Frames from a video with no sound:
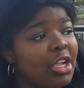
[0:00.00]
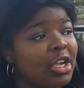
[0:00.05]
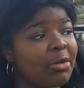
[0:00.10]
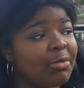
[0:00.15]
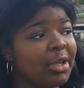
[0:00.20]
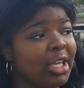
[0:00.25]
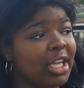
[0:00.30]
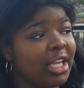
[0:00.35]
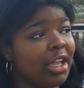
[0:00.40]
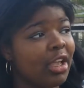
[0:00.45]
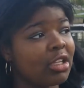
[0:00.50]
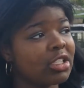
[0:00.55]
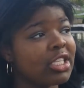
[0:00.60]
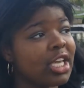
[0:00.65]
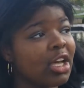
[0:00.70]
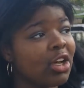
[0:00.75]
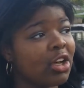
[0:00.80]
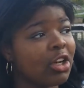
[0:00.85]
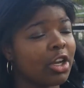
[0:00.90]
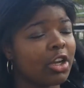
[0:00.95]
You're being
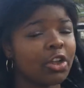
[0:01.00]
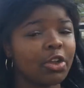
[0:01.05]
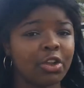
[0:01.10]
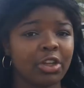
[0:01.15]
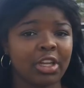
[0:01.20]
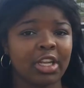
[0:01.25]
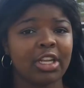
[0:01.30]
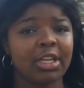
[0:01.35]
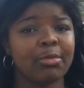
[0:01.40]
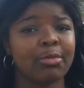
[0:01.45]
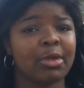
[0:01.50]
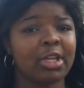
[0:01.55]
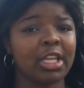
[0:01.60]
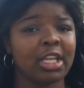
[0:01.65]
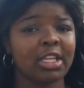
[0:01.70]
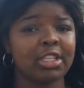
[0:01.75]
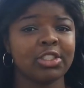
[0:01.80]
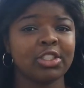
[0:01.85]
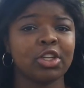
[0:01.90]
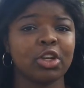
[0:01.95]
told who you need to
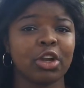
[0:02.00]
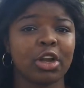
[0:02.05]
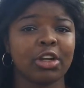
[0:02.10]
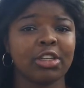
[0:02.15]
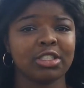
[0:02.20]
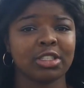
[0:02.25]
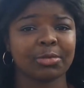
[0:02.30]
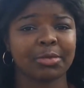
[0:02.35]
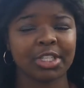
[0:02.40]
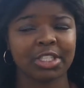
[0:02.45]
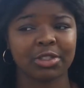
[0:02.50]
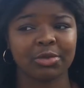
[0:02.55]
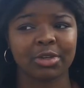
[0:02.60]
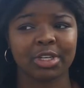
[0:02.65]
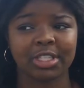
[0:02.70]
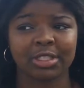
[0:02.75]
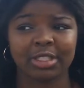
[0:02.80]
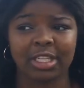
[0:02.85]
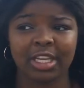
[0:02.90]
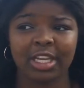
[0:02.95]
be to grow into the
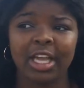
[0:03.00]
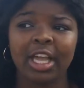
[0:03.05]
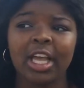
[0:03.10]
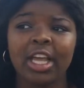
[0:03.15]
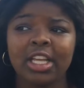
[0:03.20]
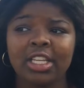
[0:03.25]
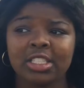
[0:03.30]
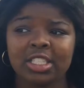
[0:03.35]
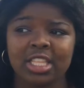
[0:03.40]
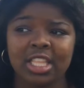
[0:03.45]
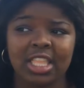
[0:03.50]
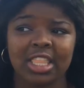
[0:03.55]
person you want to be.